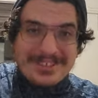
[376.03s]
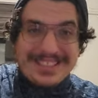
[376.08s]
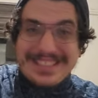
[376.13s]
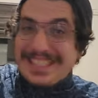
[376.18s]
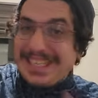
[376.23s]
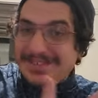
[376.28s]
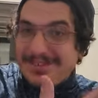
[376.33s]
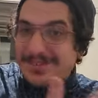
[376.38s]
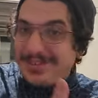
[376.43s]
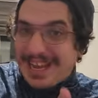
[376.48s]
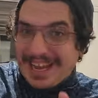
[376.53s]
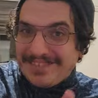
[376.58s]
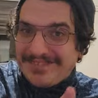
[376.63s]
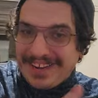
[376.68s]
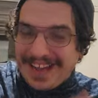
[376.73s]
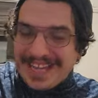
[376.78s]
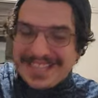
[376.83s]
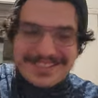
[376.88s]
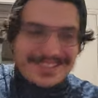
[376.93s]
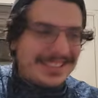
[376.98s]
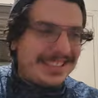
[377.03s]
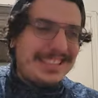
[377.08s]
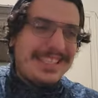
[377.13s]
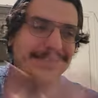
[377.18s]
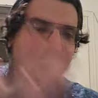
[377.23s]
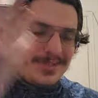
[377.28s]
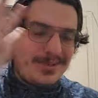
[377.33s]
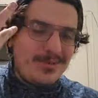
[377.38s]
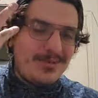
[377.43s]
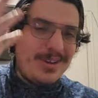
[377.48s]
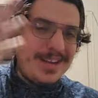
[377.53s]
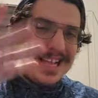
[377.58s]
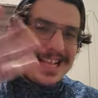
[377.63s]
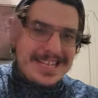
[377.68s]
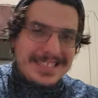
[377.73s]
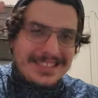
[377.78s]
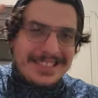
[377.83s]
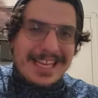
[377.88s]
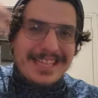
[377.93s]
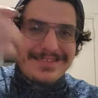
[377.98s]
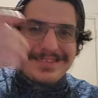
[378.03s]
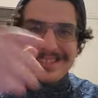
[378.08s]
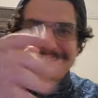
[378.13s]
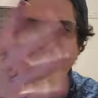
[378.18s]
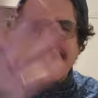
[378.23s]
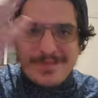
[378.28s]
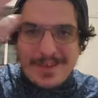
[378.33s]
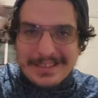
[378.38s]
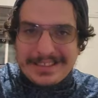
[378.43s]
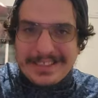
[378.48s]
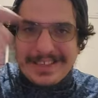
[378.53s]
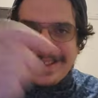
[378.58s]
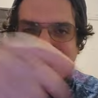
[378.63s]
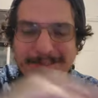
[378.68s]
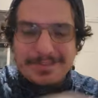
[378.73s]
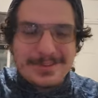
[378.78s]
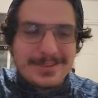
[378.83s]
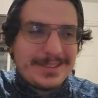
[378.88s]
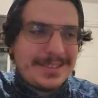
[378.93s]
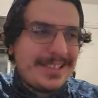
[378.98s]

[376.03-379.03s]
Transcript: She gave you advice. She gave you chances, and you fucked it up.